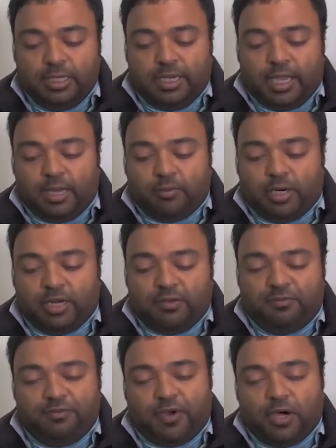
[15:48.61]
and what I've
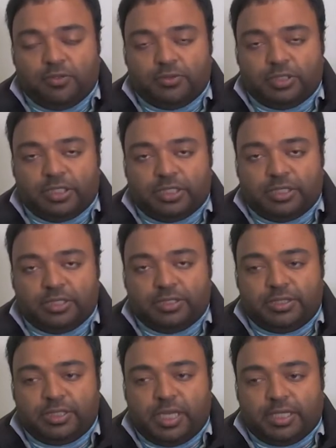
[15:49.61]
found
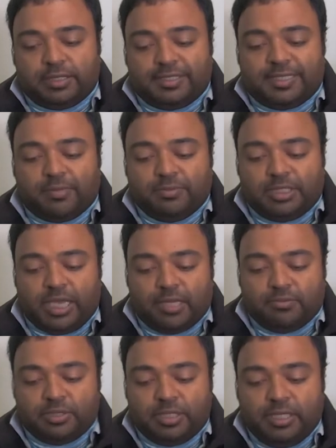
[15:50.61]
is that
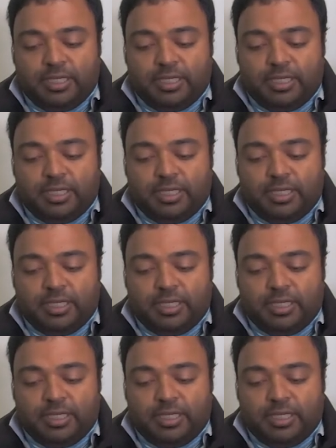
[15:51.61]
sometimes